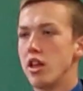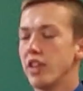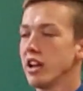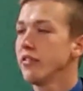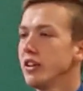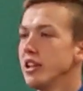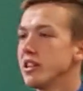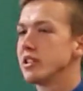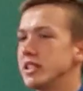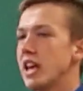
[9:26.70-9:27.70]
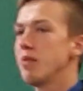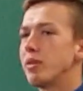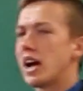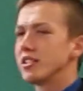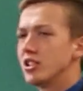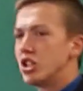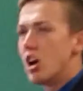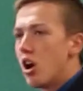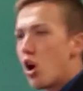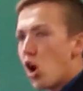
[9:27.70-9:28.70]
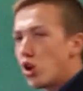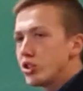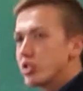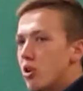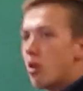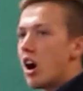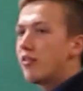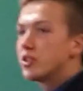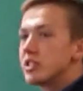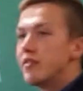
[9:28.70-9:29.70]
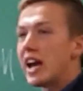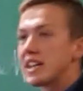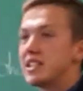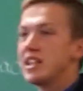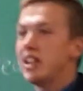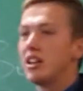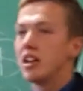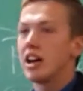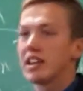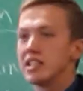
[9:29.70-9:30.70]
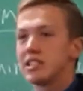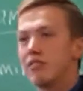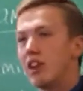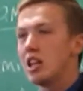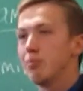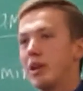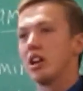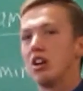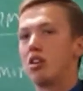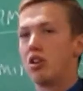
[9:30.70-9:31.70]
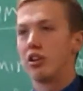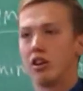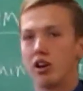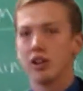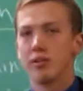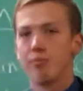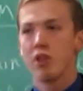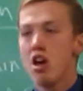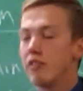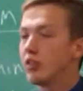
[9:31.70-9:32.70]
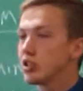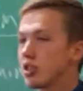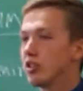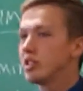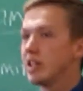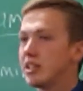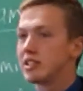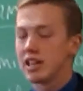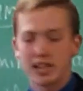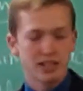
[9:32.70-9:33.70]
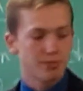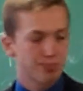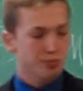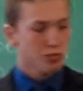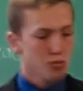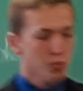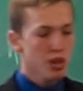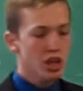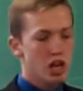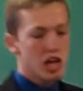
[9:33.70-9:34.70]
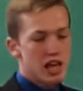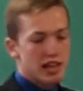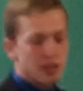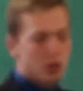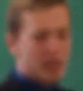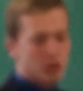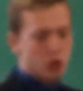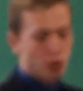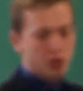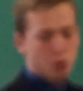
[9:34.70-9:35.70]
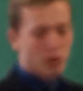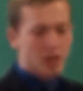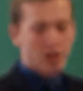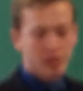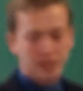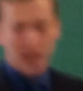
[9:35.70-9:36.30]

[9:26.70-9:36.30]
Thankfully, this same passage also offers the vaccine against developing a hard heart. Verse 13 says, exhort one another